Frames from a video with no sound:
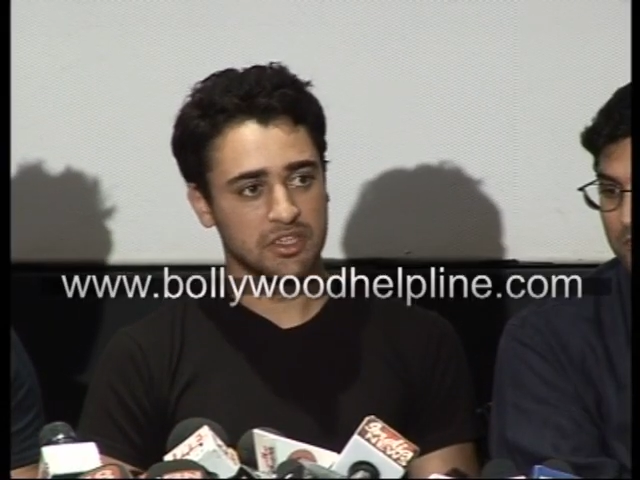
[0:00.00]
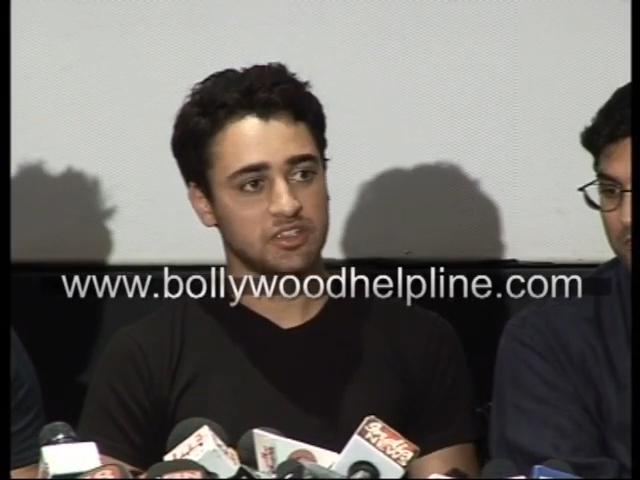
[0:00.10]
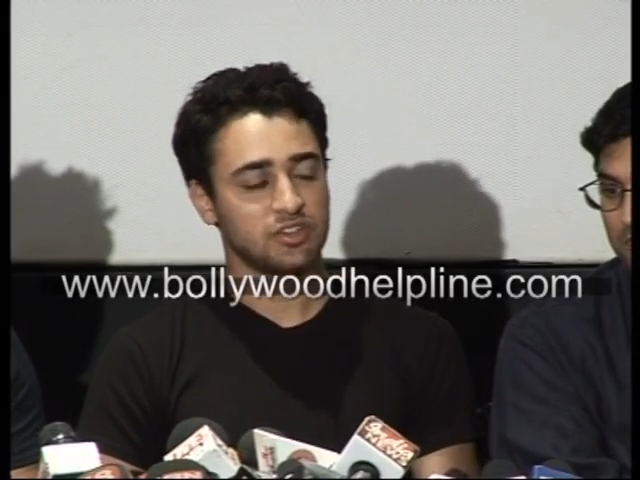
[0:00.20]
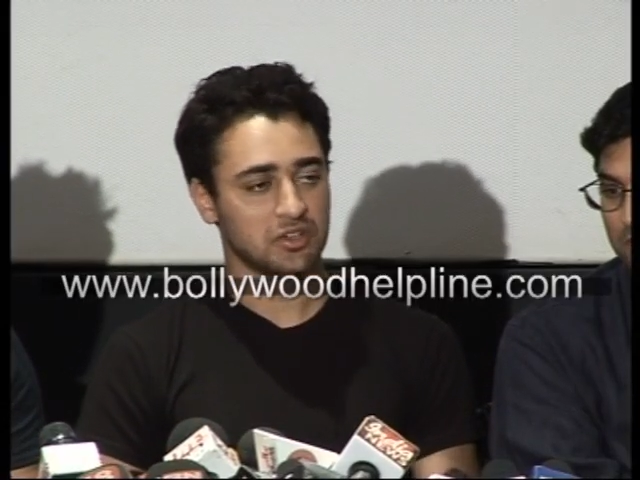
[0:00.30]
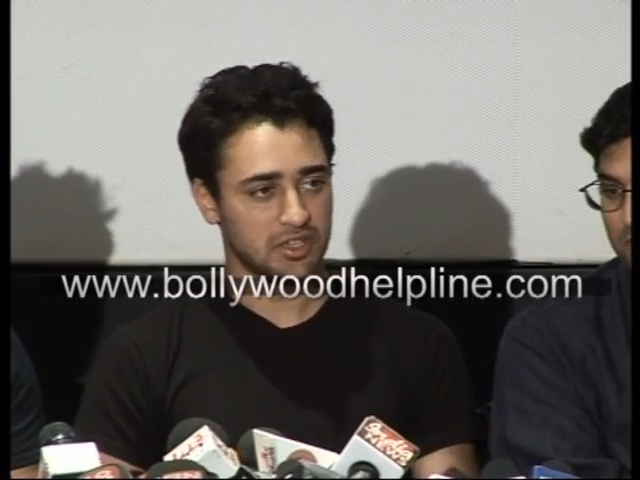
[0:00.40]

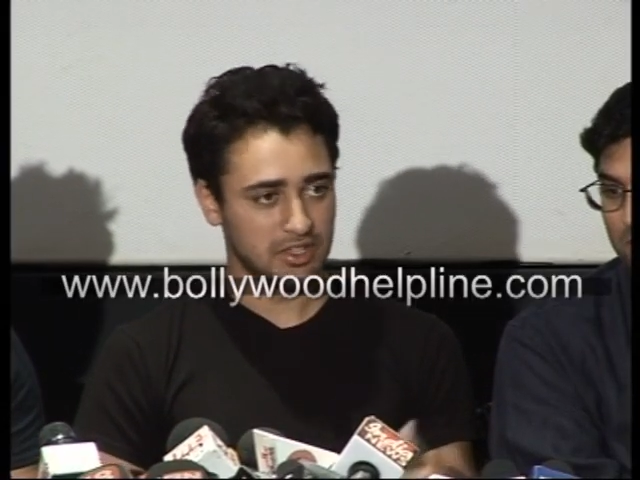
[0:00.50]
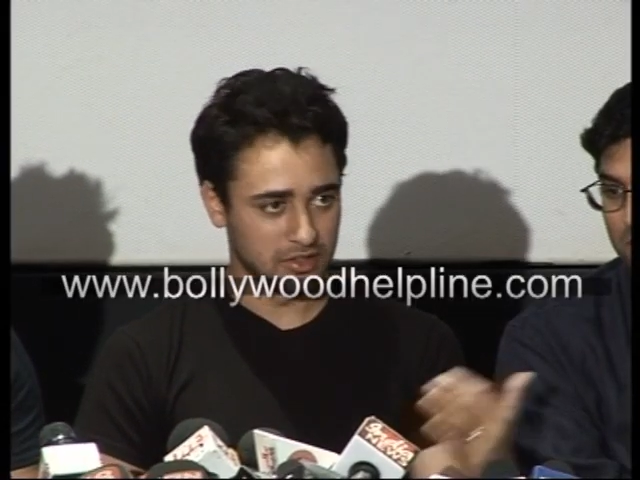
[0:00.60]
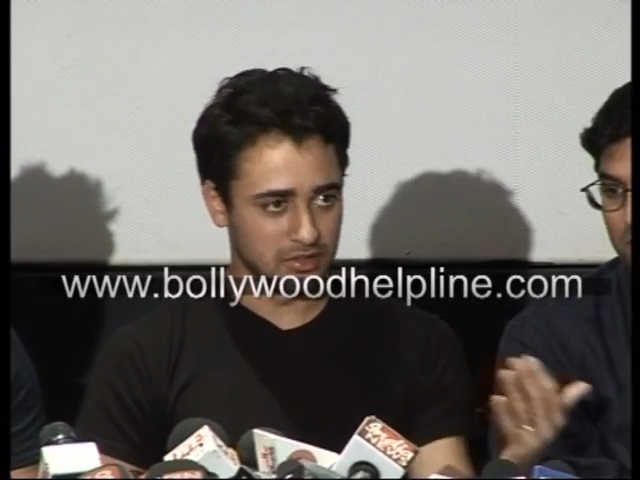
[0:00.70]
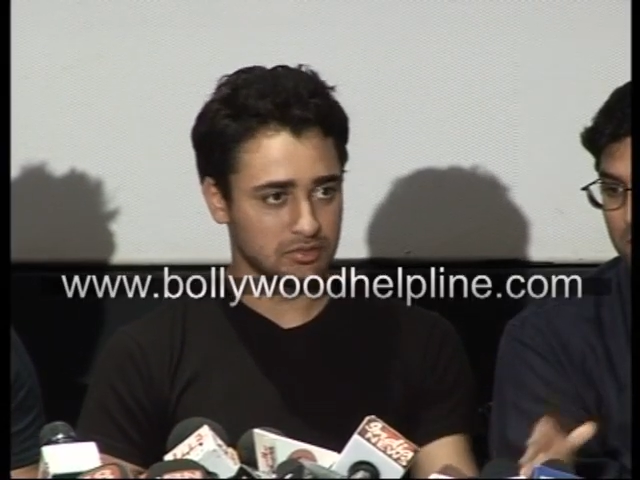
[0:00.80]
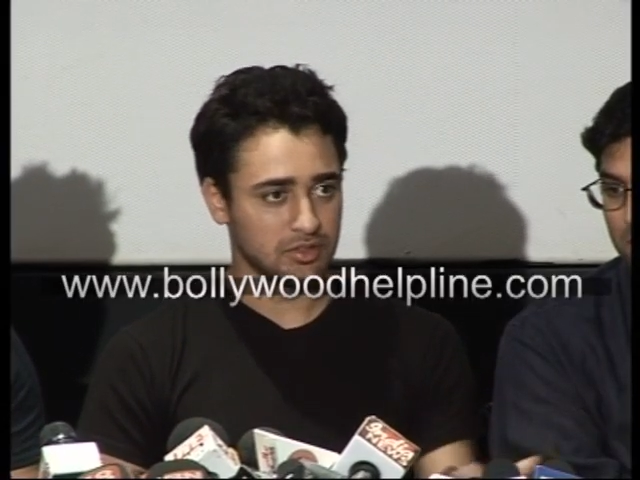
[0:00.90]
There is certainly
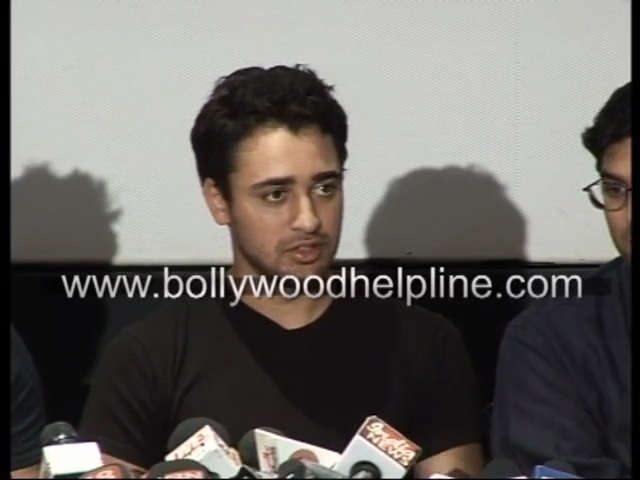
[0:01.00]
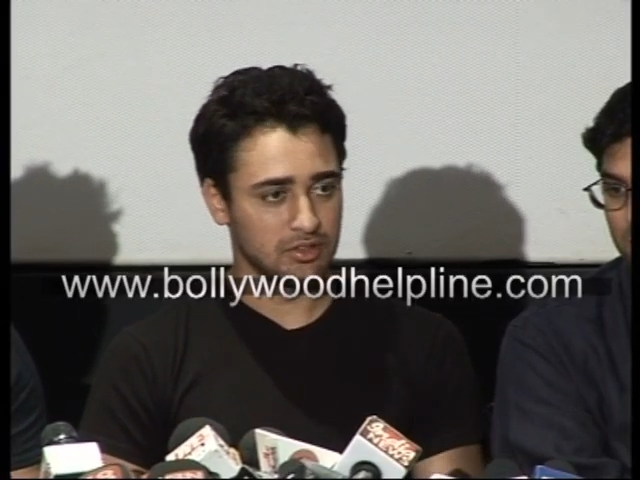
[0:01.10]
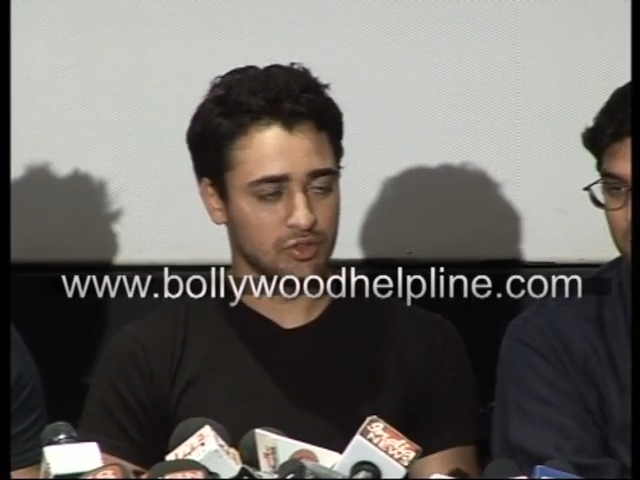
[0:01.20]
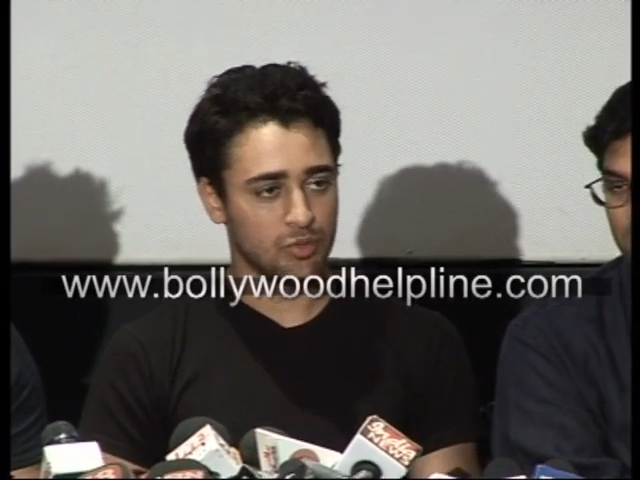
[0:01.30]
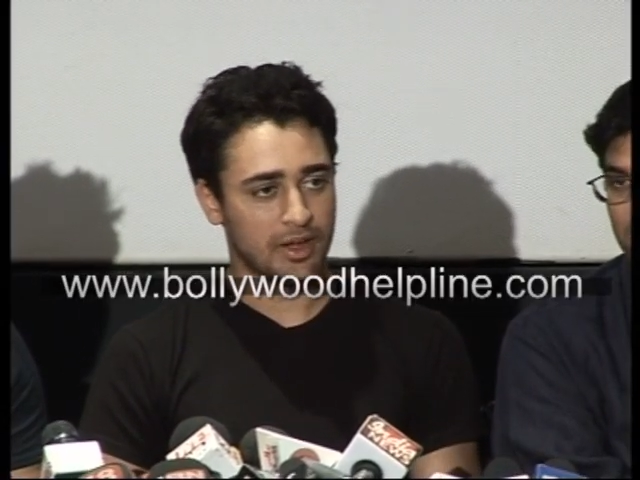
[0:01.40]
a,
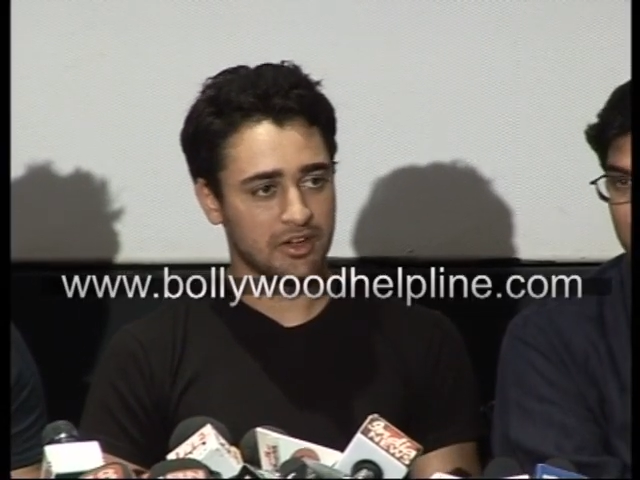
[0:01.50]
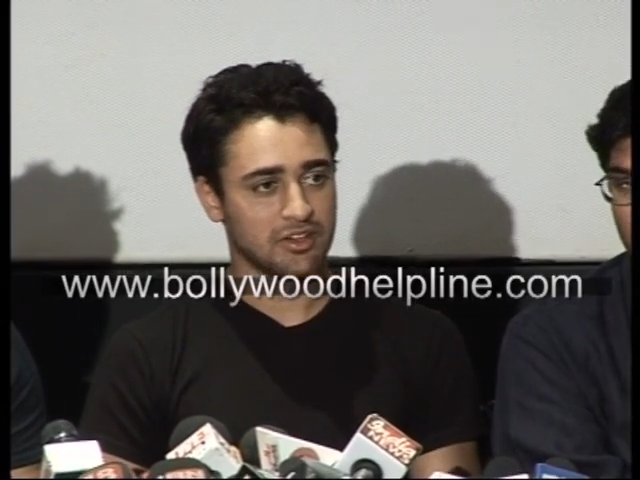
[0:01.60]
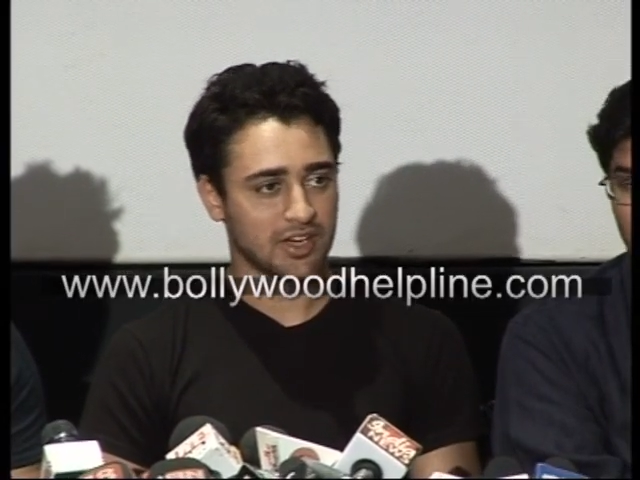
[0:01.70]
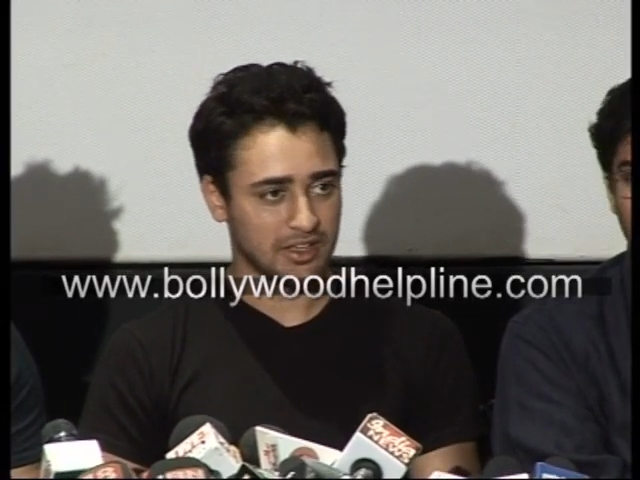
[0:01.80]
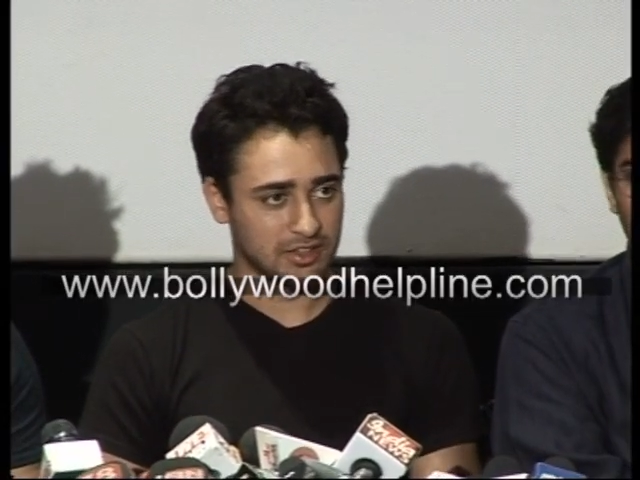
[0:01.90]
a
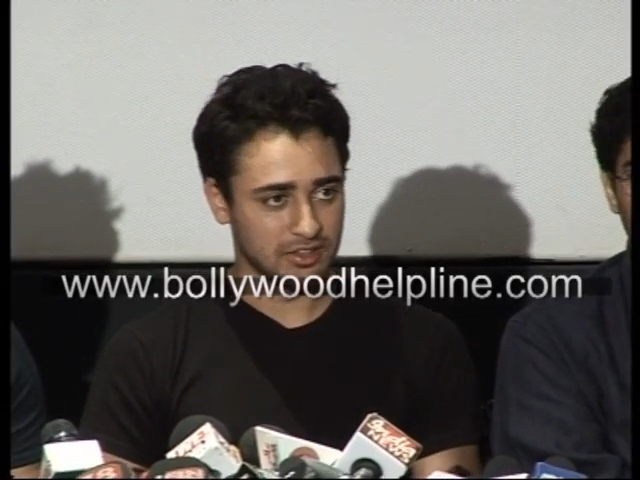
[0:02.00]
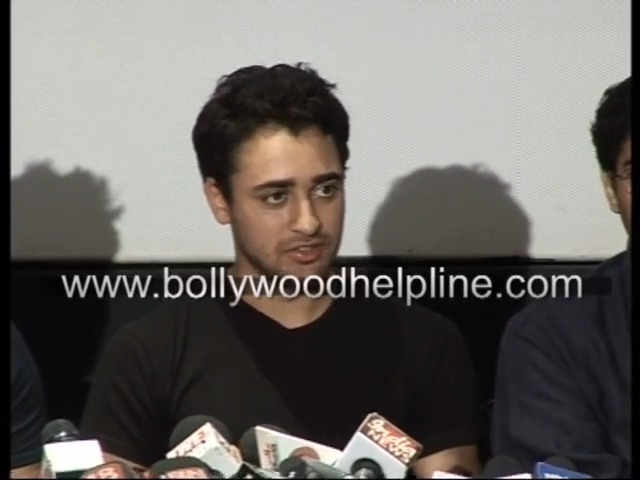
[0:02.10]
romantic track.